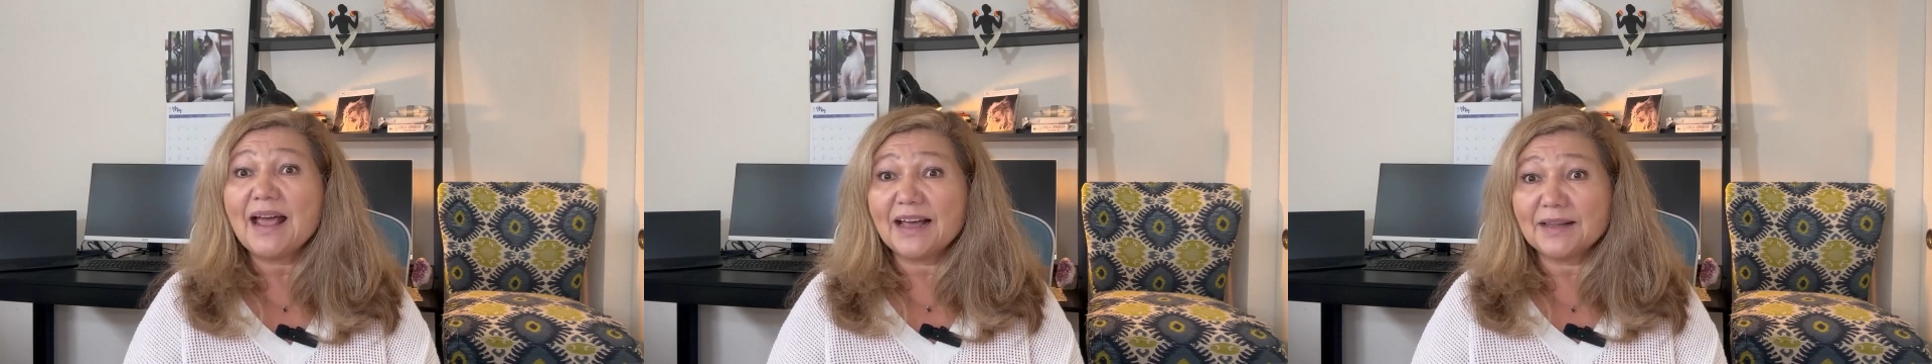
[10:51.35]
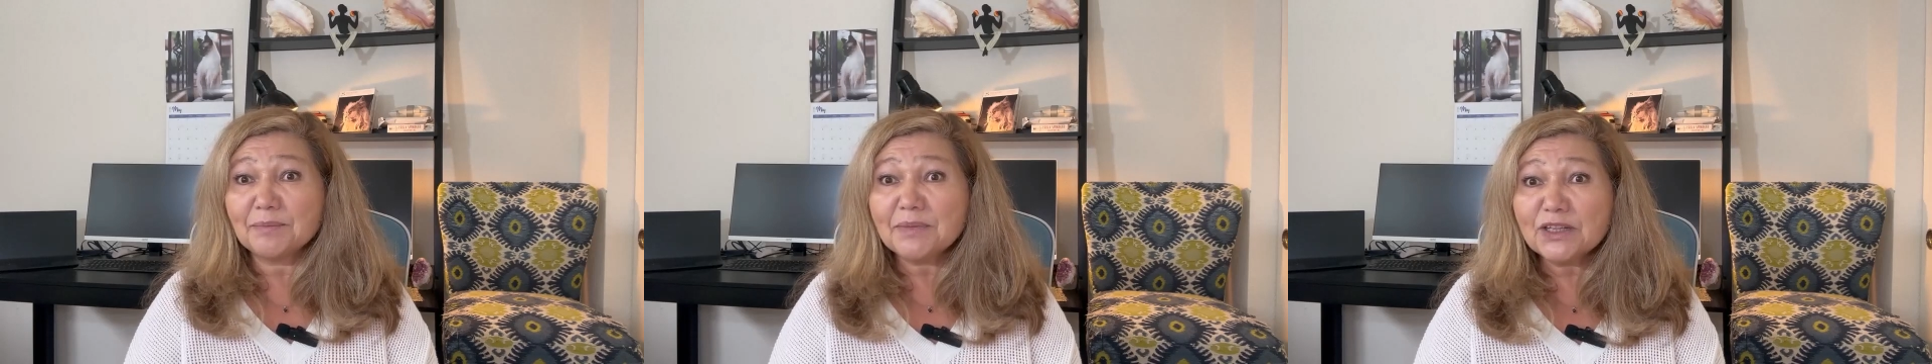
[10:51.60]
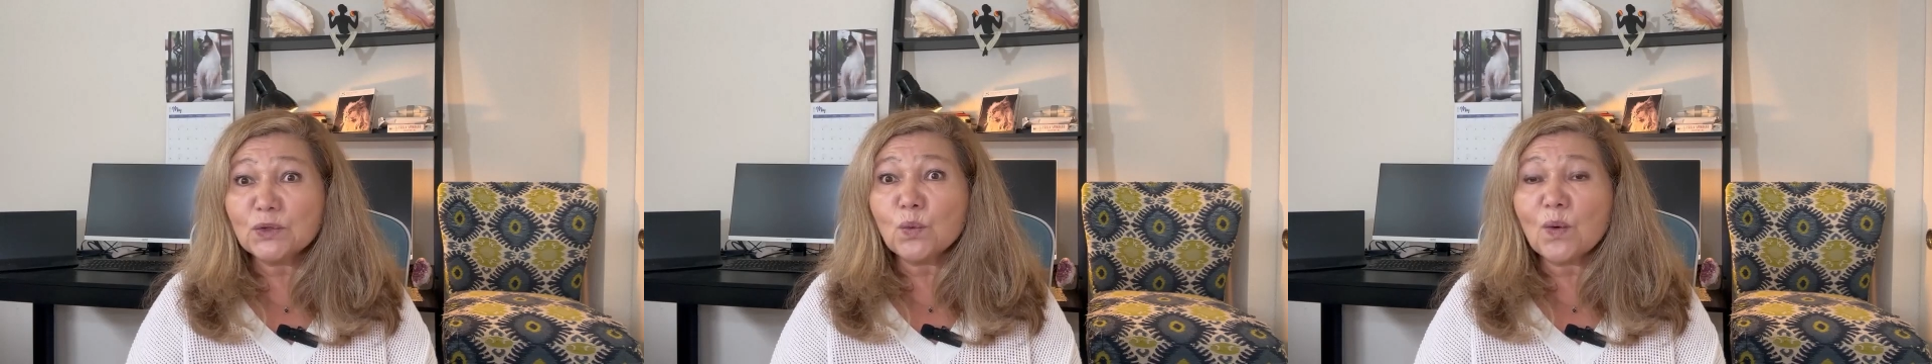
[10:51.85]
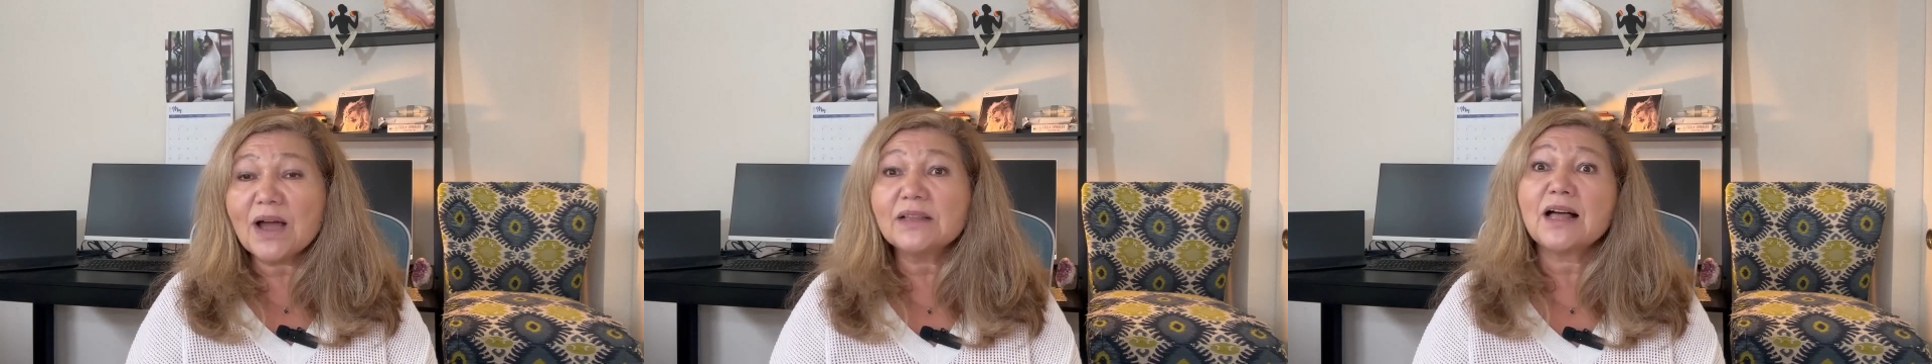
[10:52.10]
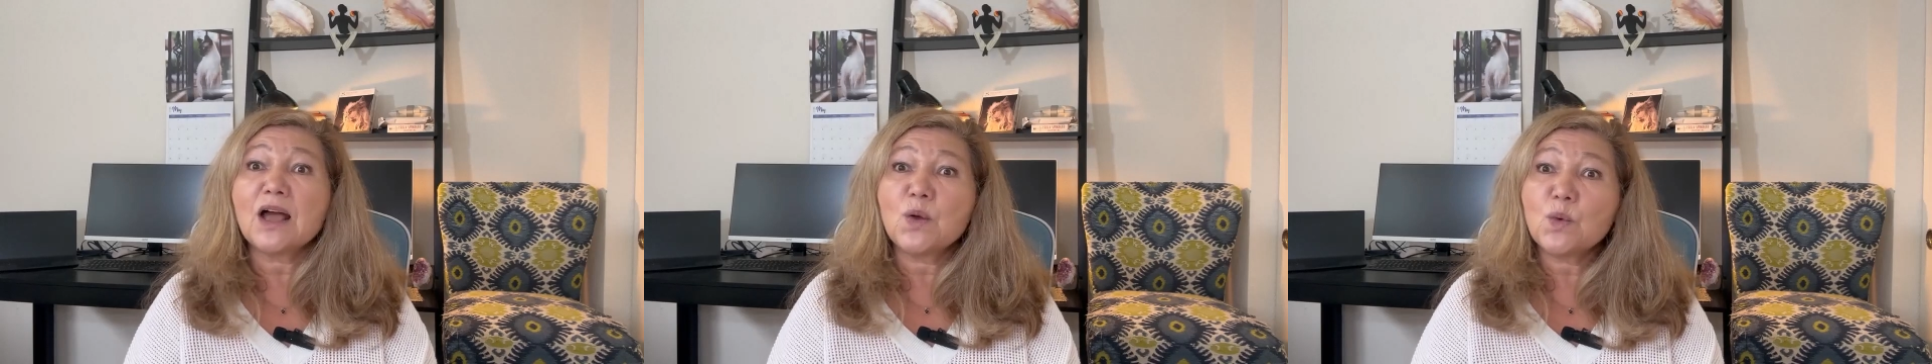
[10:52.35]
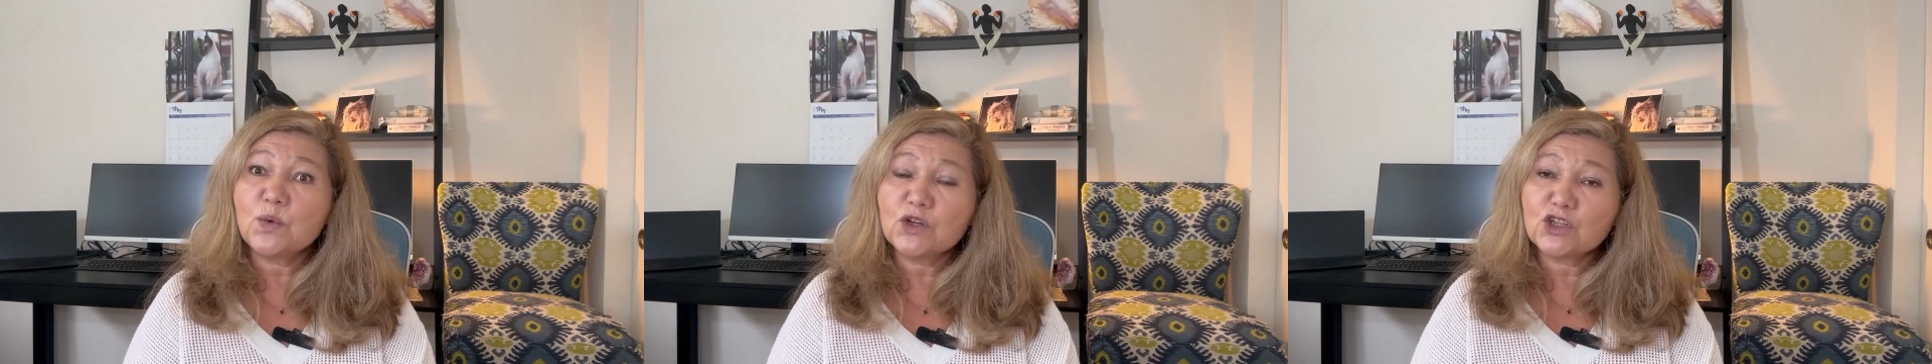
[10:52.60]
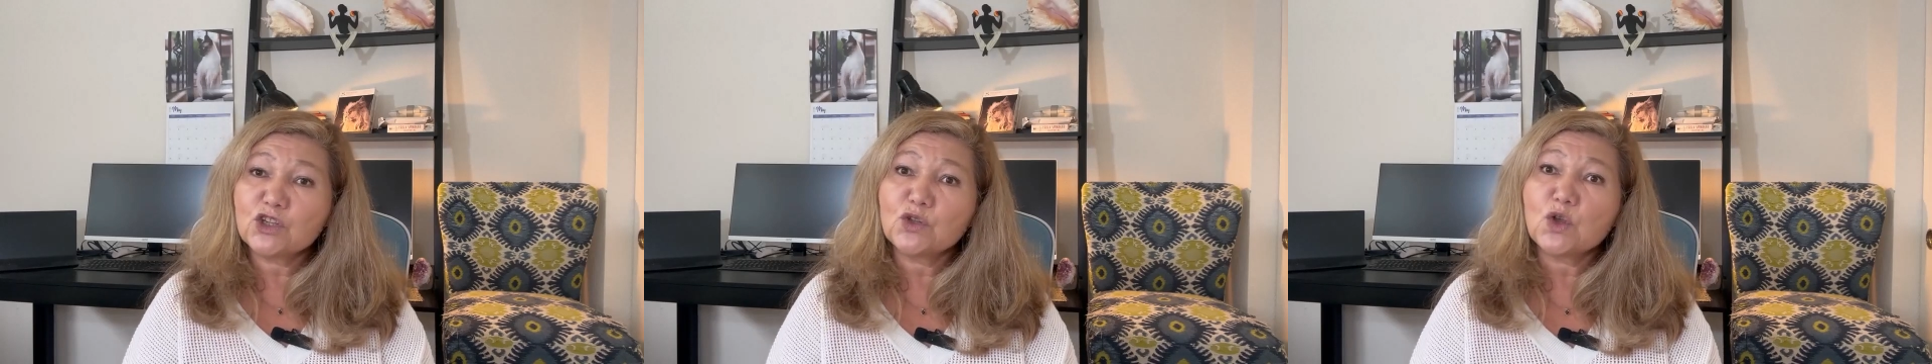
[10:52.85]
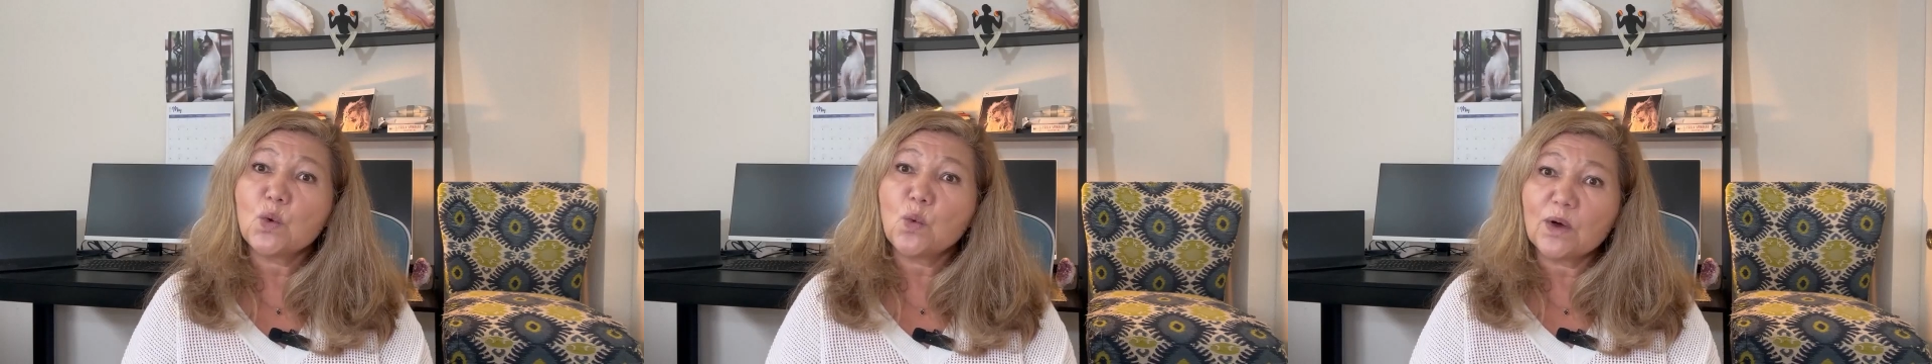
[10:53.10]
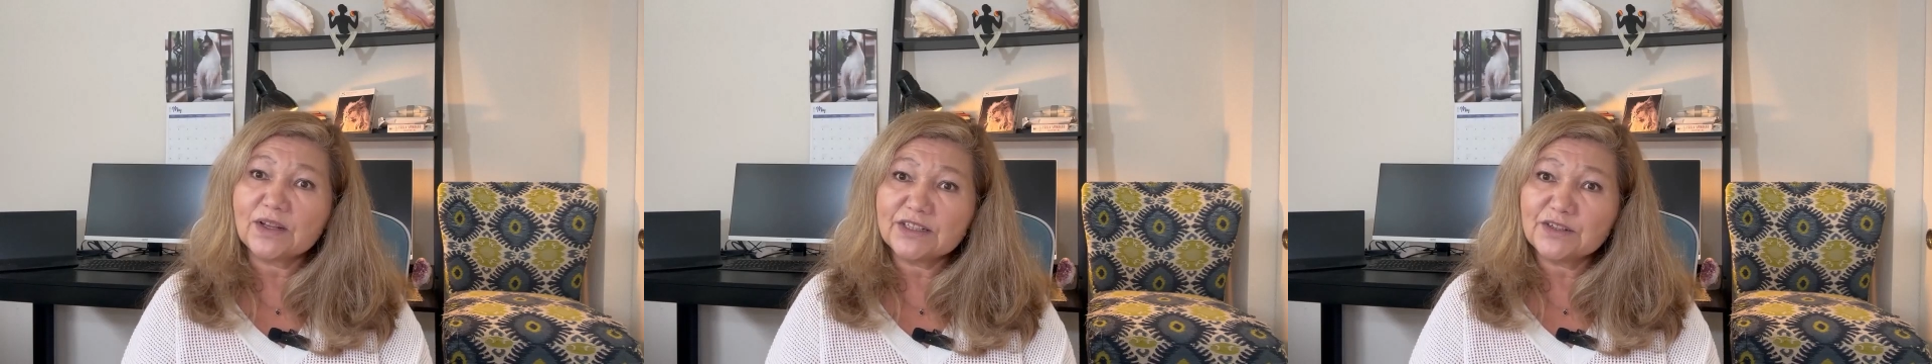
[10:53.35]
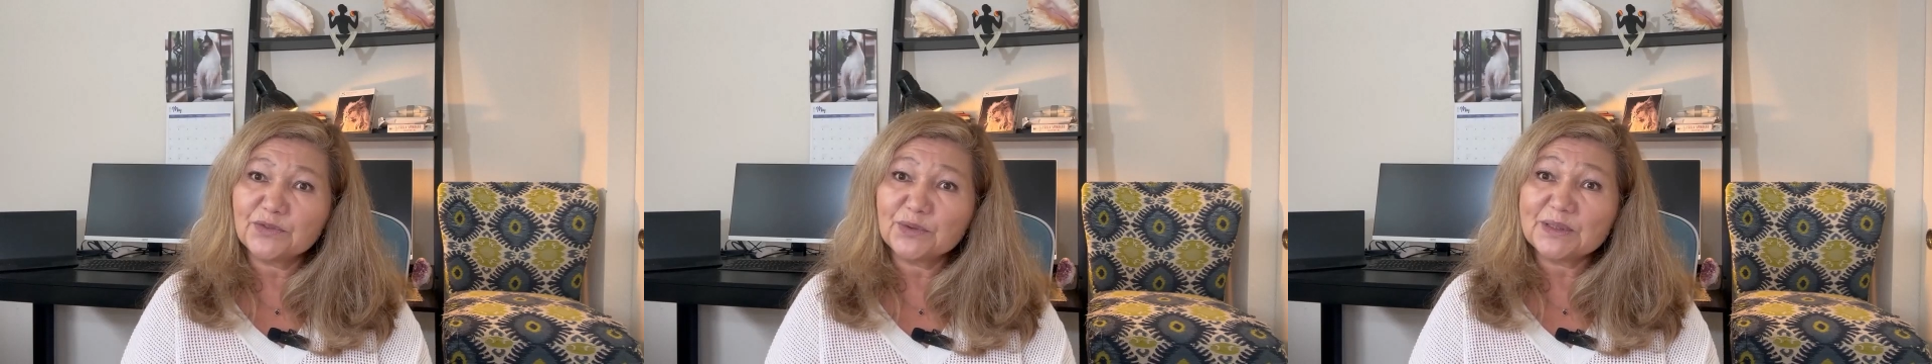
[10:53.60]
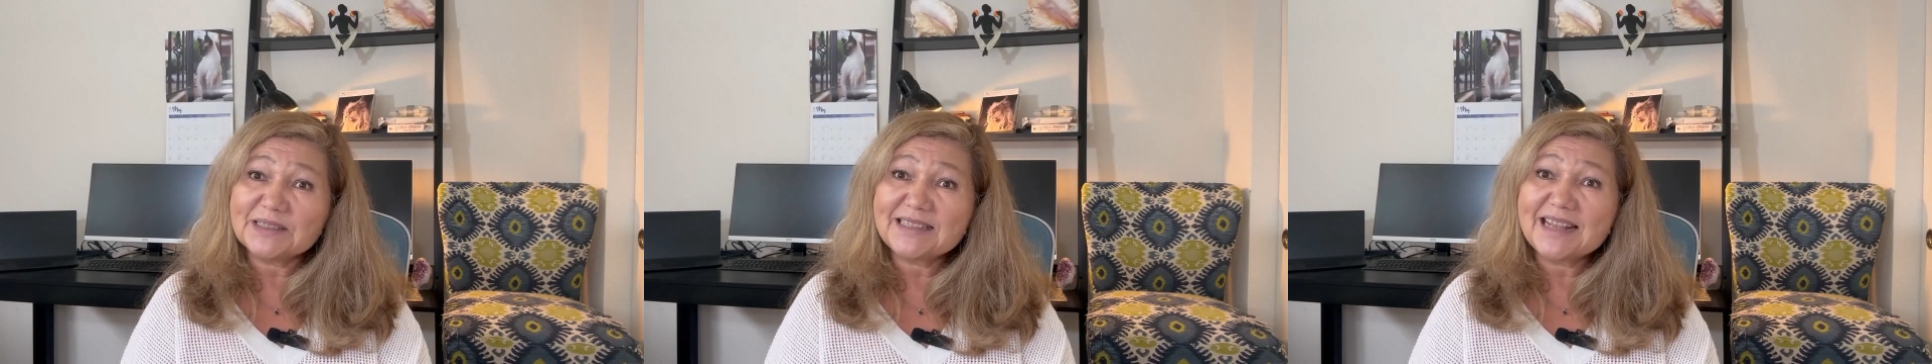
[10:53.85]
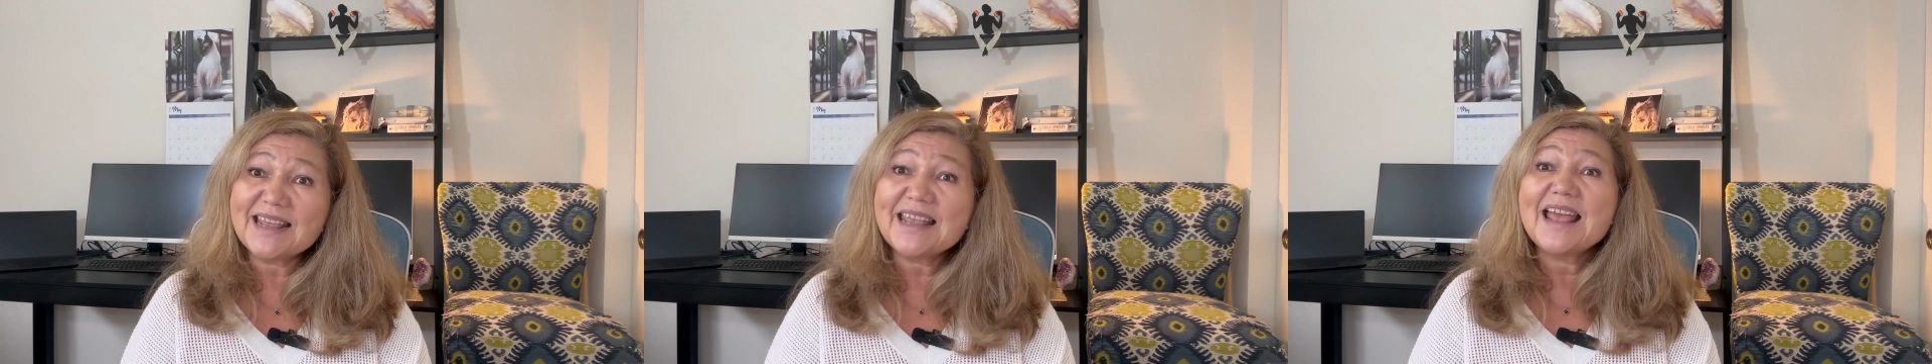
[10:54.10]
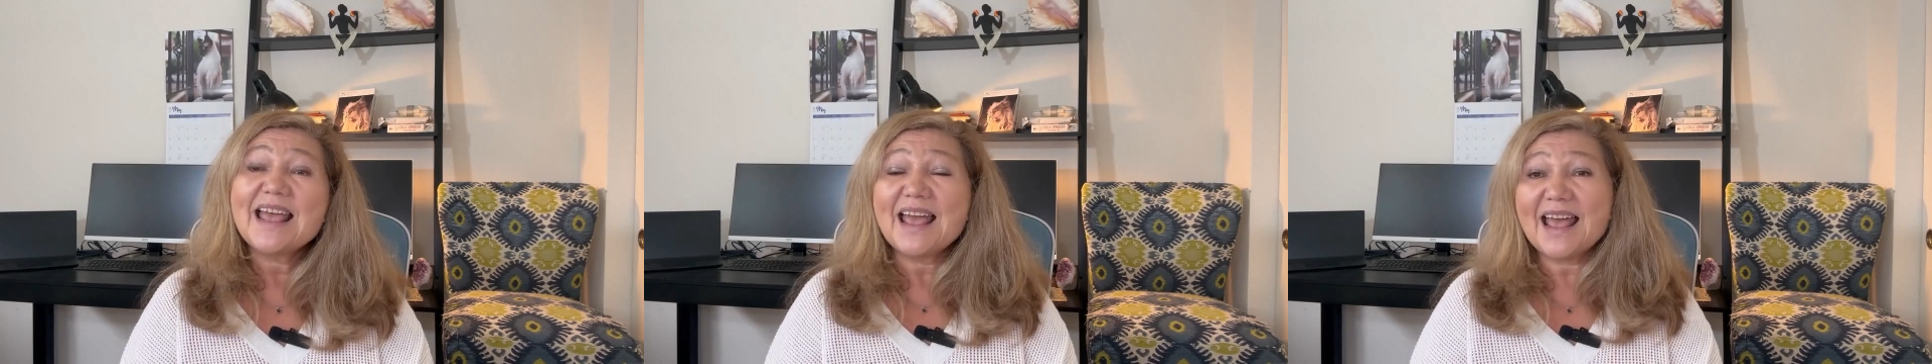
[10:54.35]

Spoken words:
And meanwhile, I'm wishing you a wonderful day